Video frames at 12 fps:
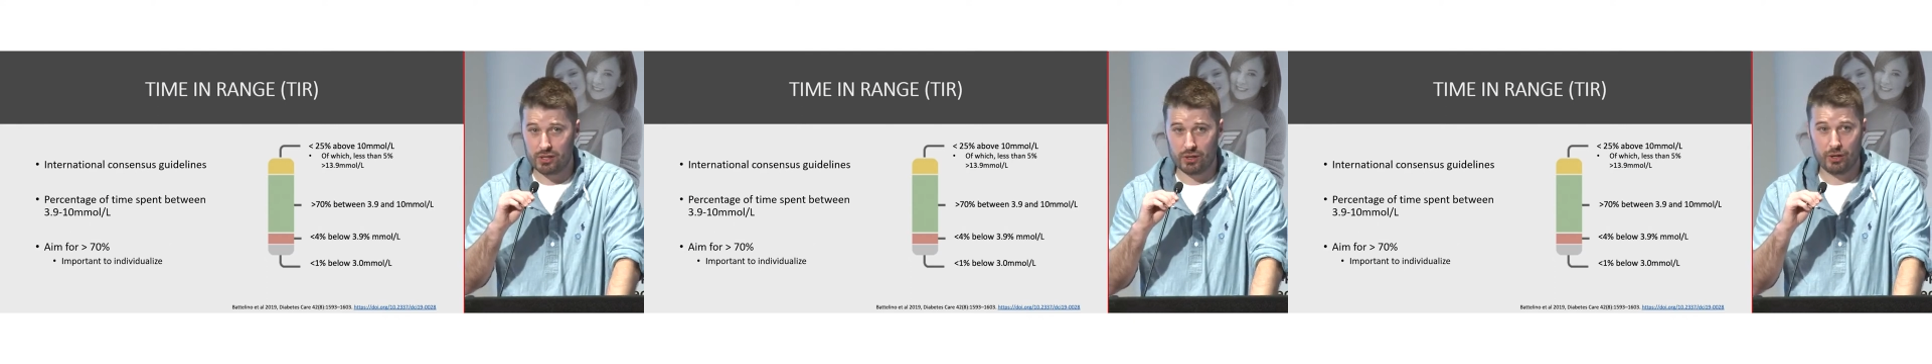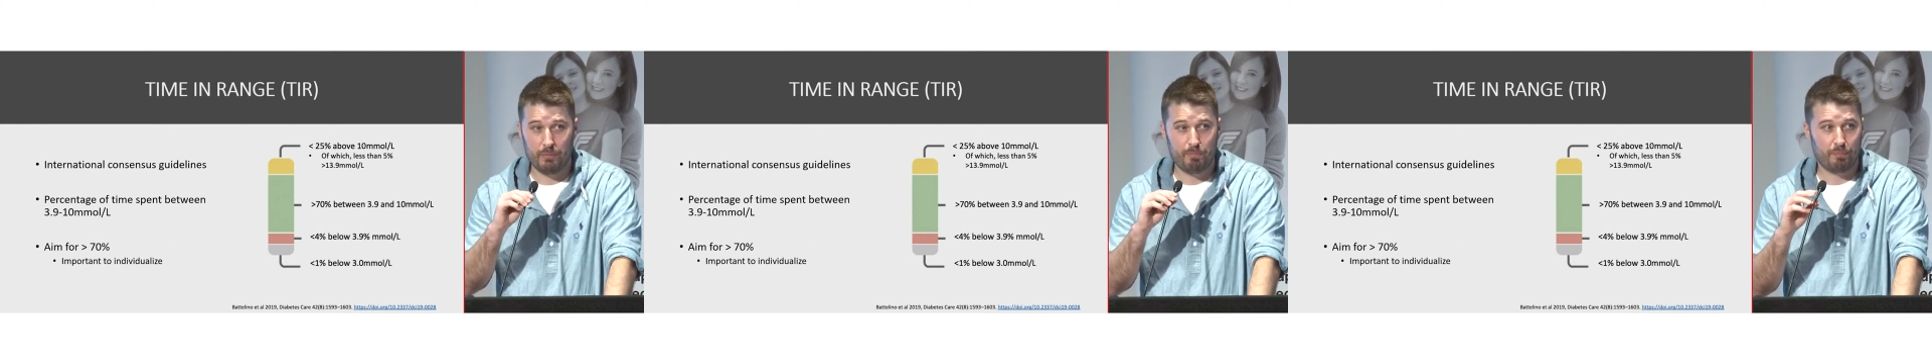
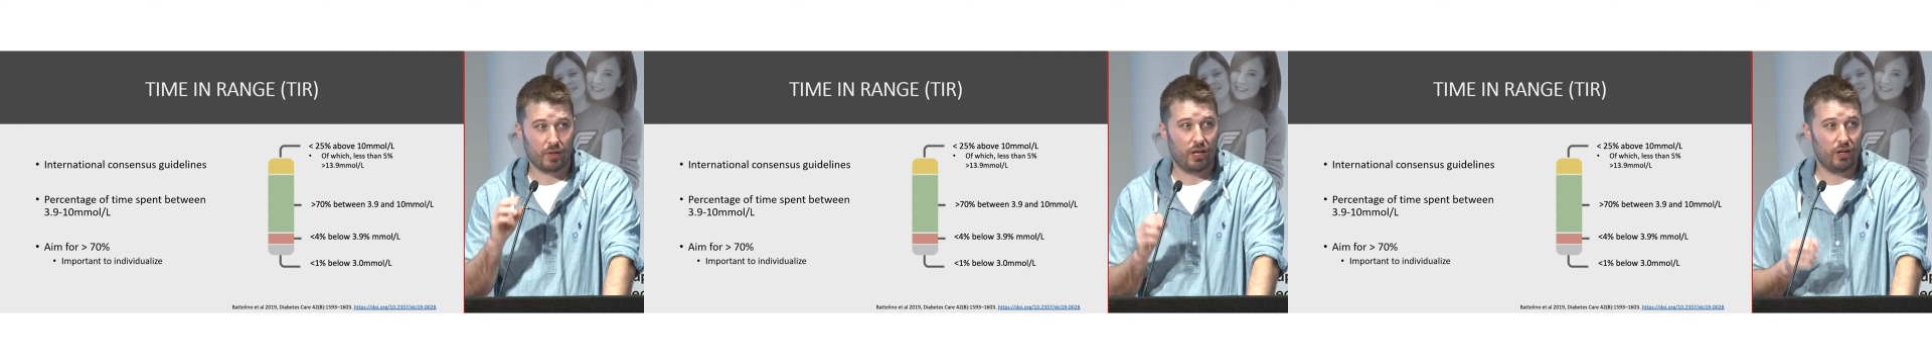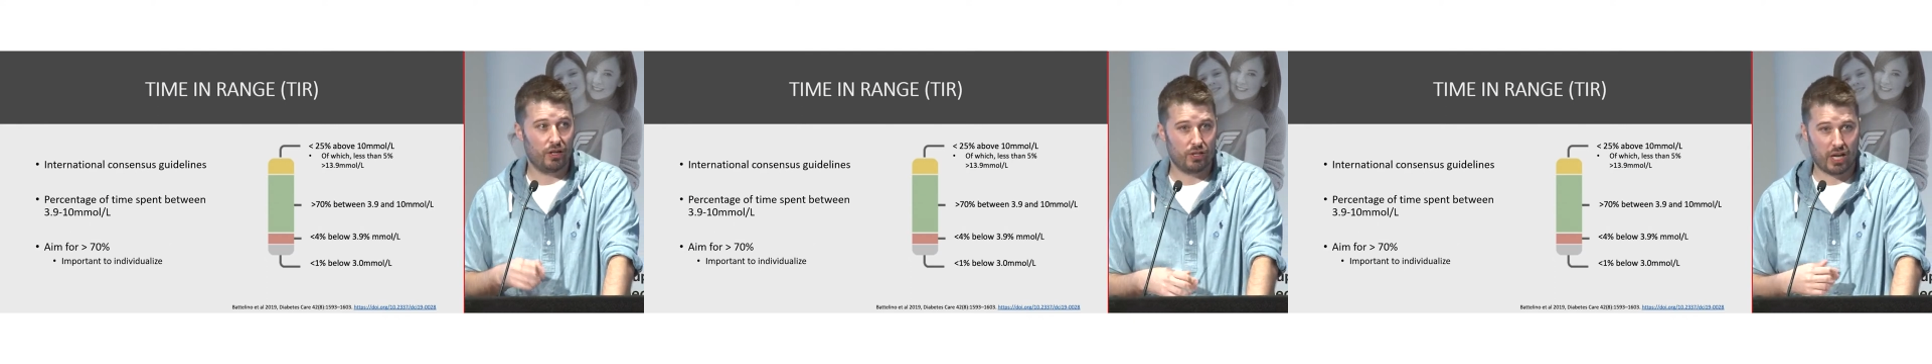So a
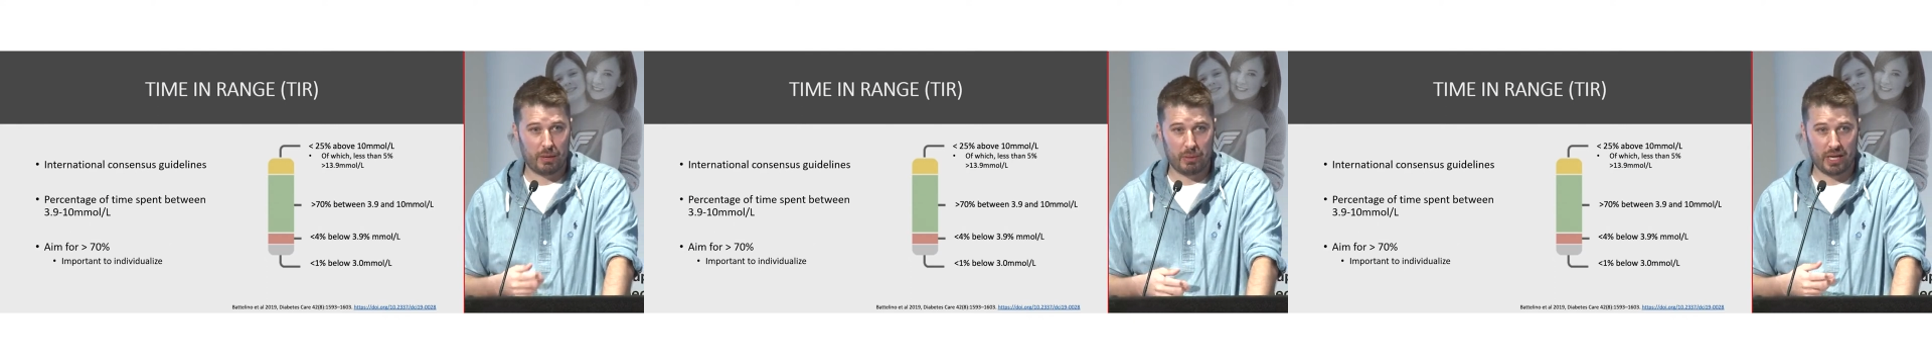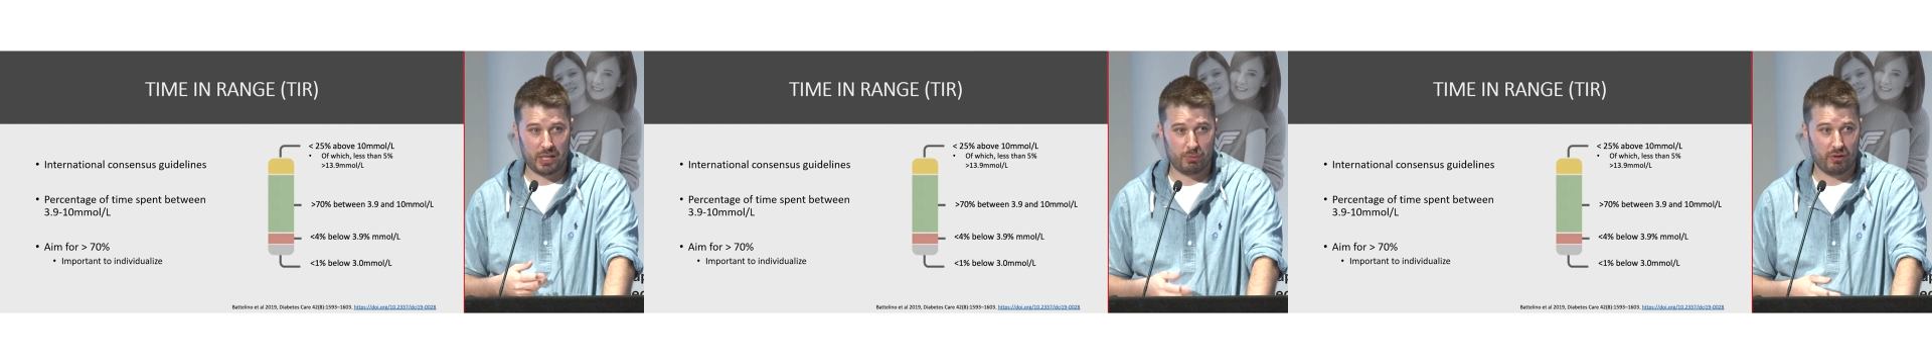lot of
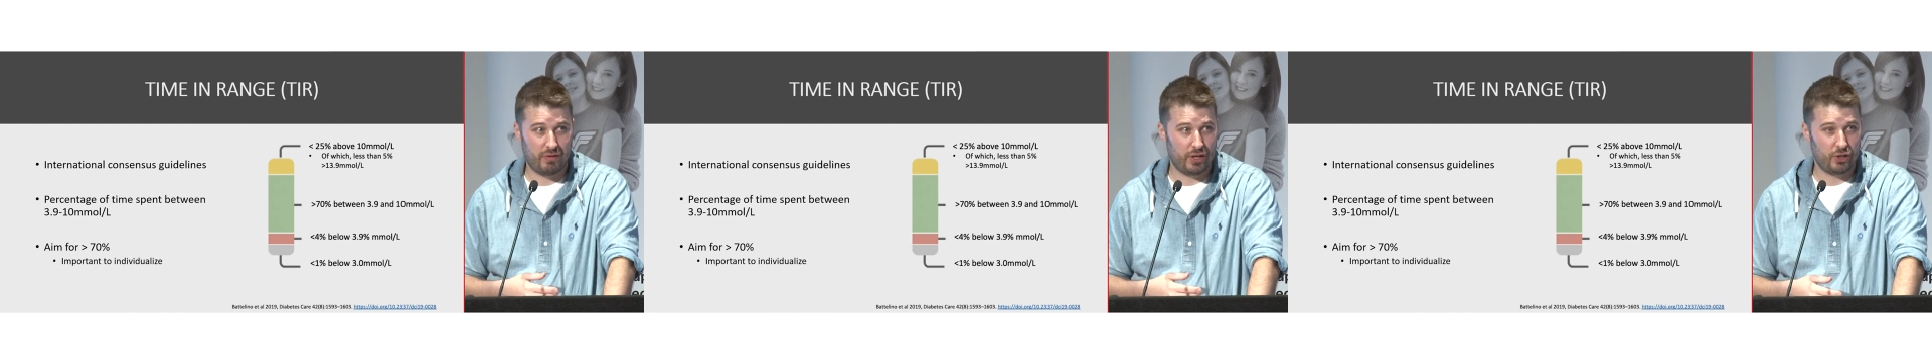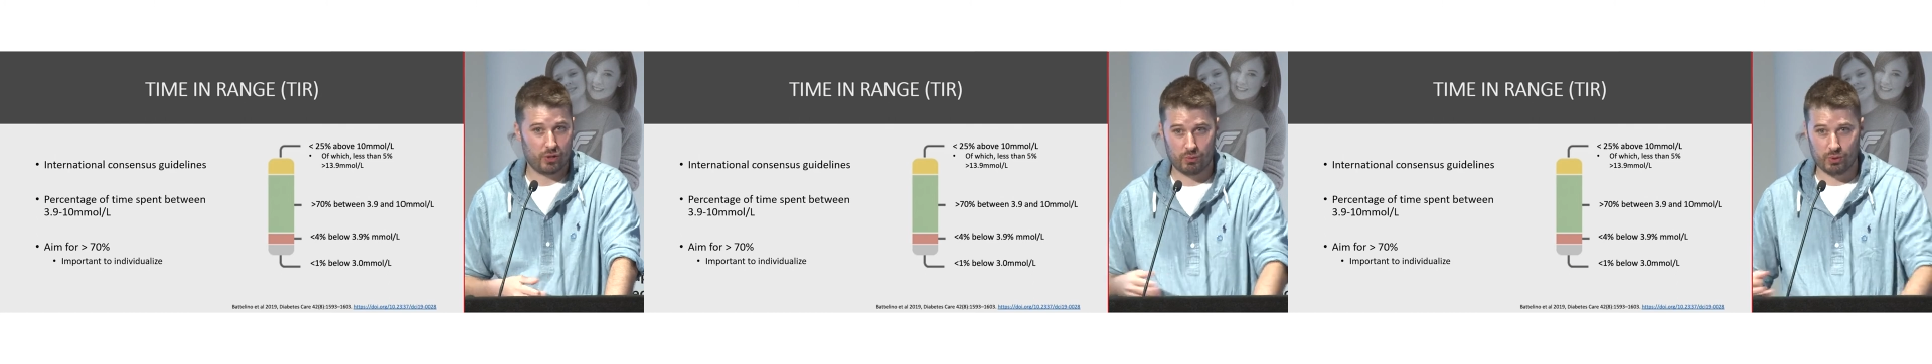diabetes
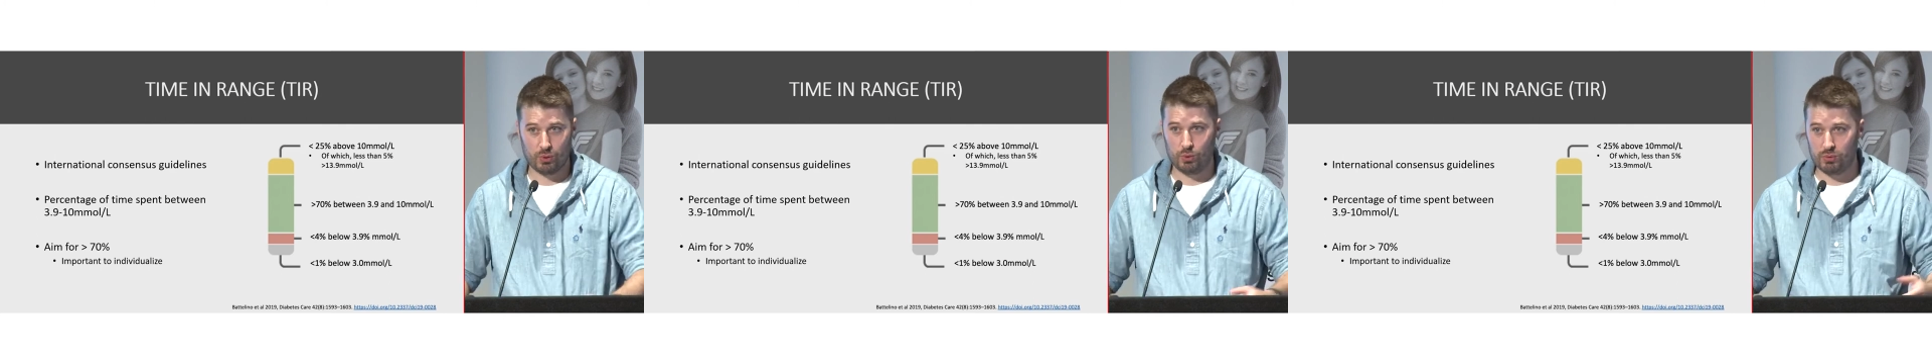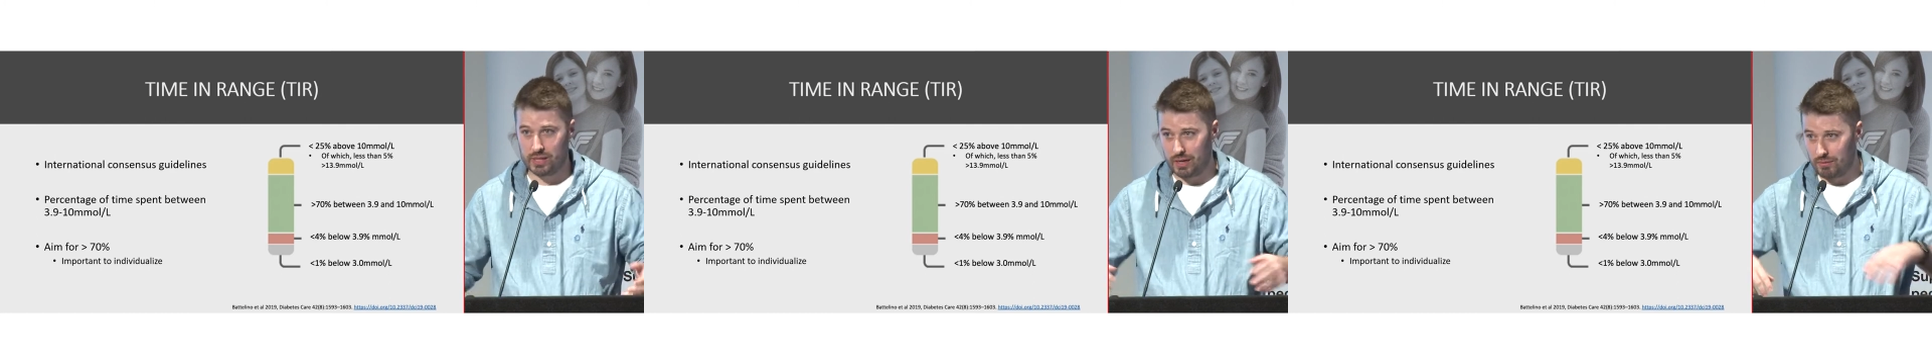professionals
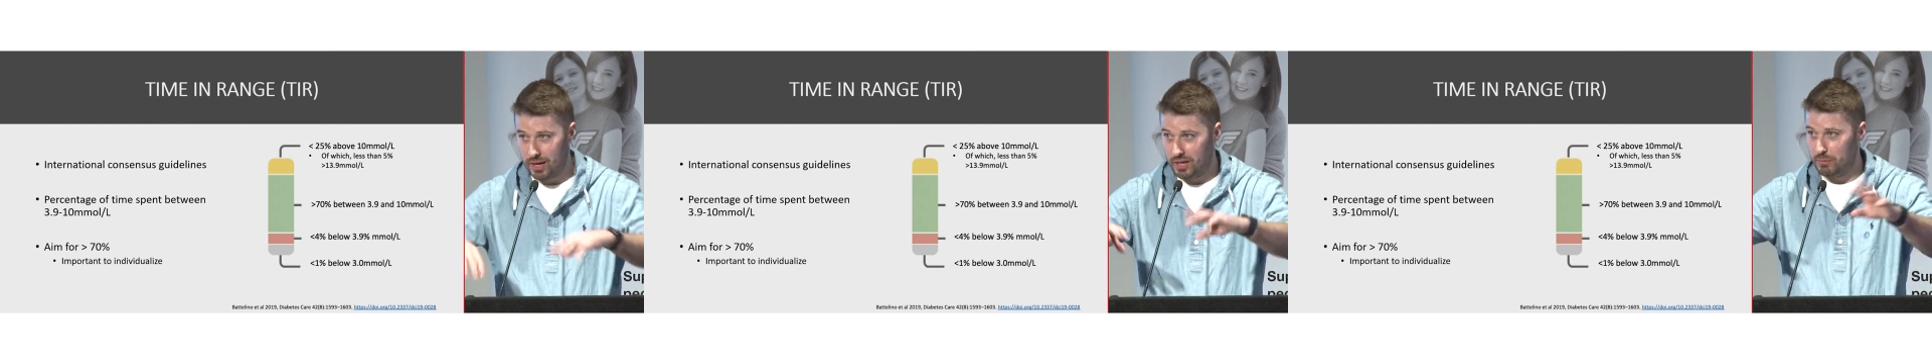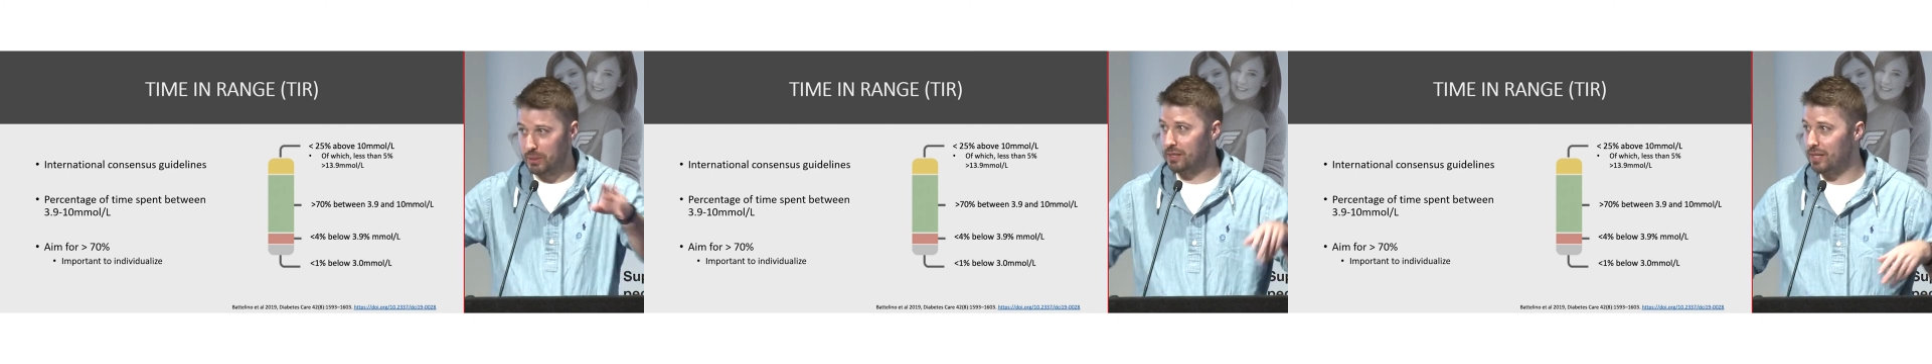all sat around
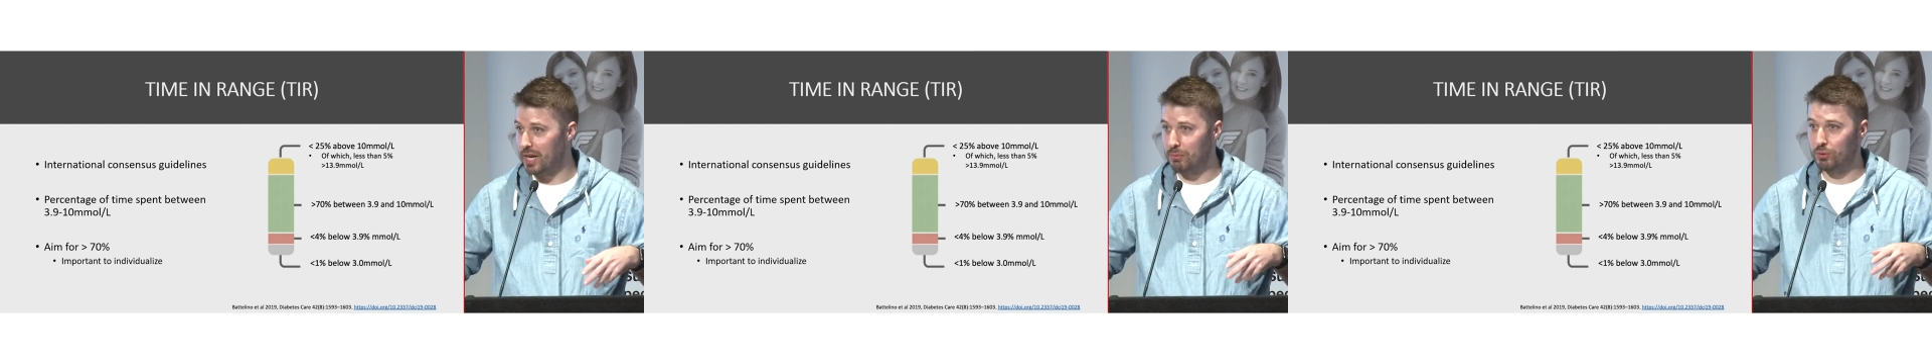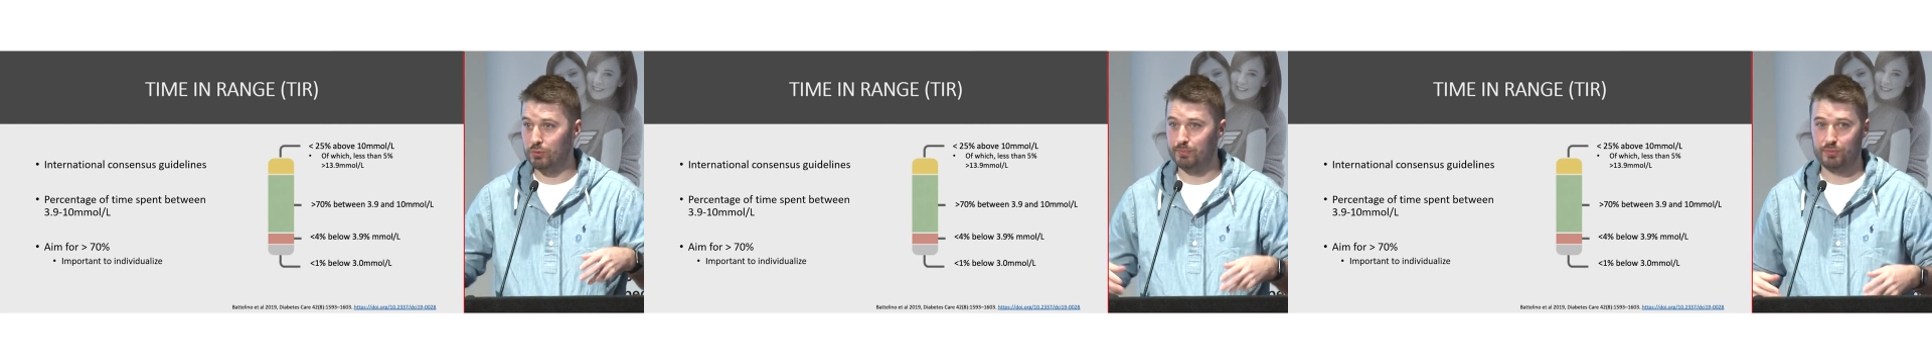a big
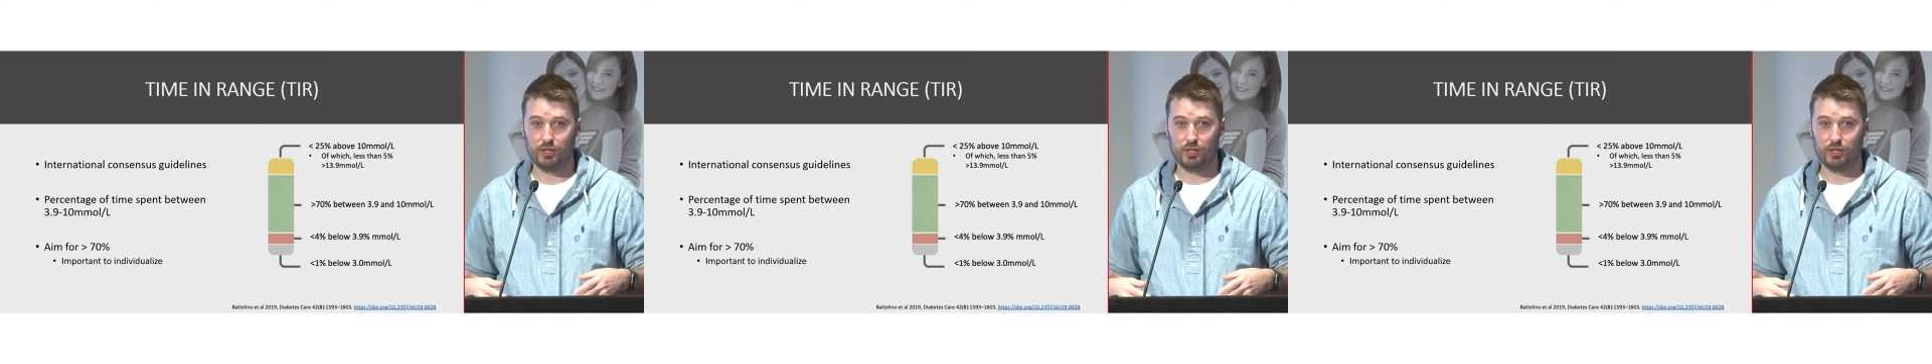table,